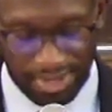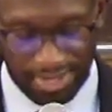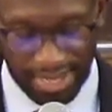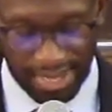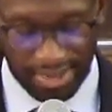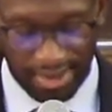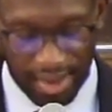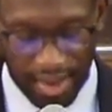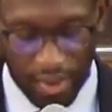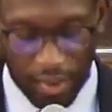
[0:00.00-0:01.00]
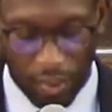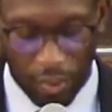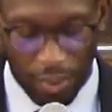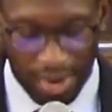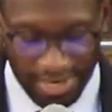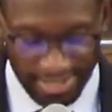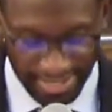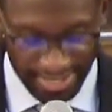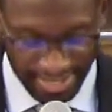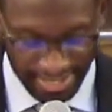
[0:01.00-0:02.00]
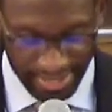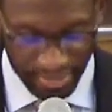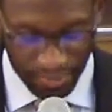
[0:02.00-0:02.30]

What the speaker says: he said, "What is it?